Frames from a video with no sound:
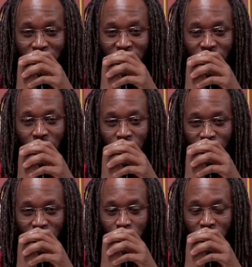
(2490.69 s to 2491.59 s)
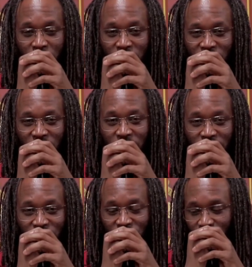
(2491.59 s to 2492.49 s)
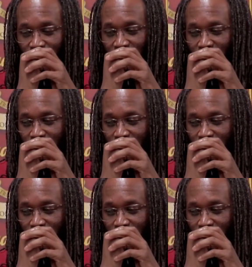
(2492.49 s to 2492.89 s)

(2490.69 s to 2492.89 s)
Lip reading: sluggards. They're being sluggish, right?